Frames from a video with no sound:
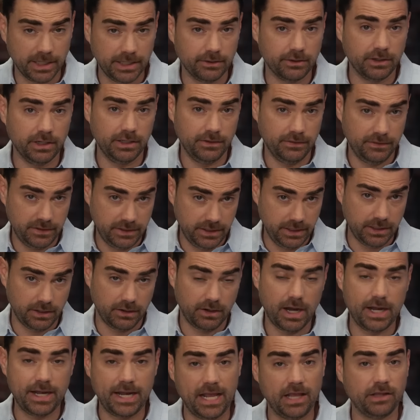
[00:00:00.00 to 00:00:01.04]
later in the
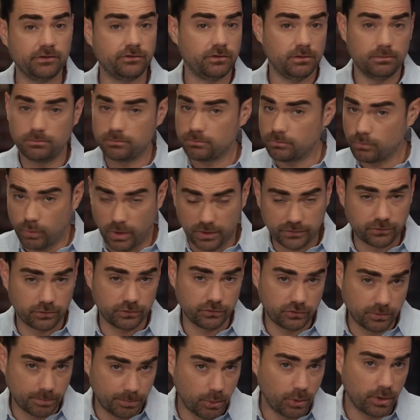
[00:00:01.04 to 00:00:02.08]
year. And as
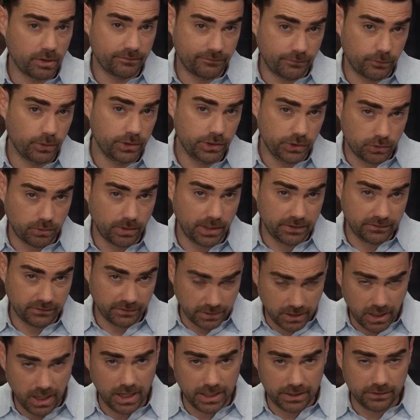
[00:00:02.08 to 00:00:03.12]
Western support for Ukraine
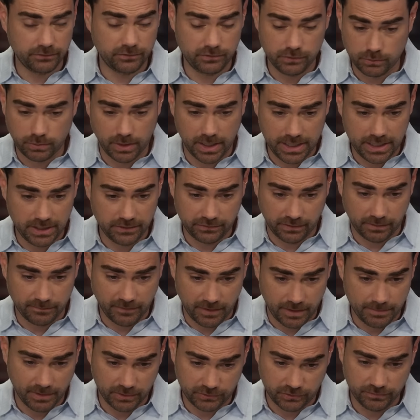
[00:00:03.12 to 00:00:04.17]
declines, Ukrainians are
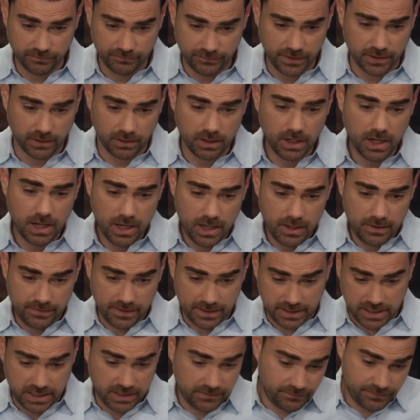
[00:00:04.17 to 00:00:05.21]
very much in fear
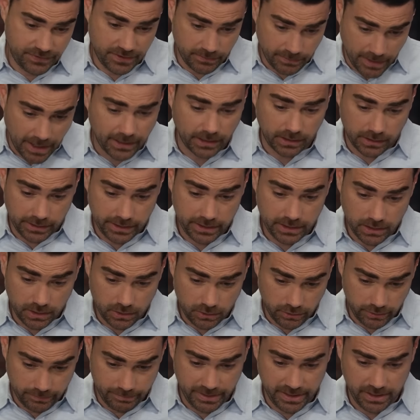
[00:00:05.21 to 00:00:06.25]
that Kiev theoretically
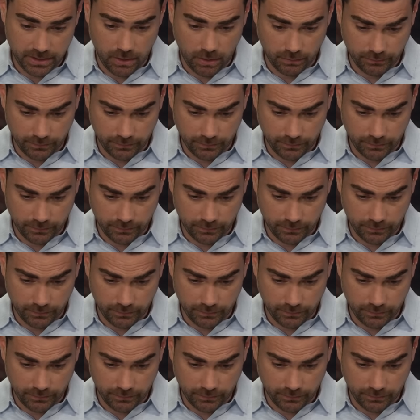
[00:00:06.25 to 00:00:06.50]
could be